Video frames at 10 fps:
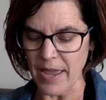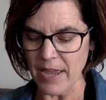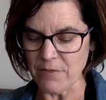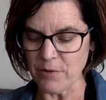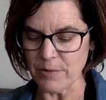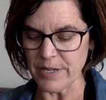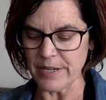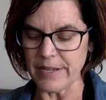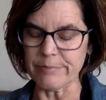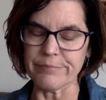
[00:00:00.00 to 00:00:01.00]

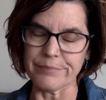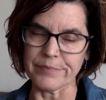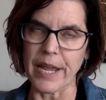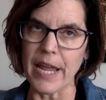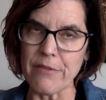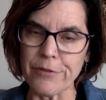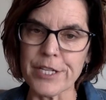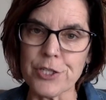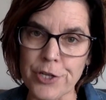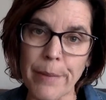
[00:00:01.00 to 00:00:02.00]
Avery,
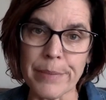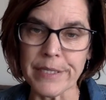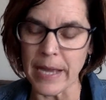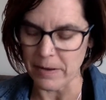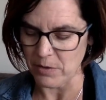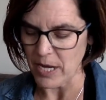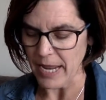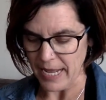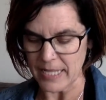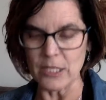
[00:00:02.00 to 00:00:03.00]
Avery jumped out
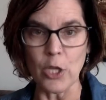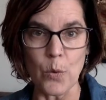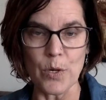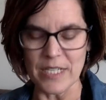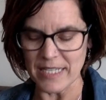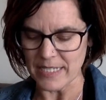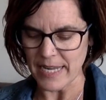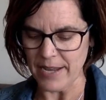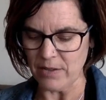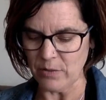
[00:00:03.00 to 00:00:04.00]
and lowered the
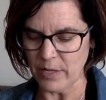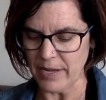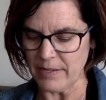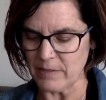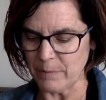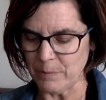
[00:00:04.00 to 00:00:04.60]
tailgate.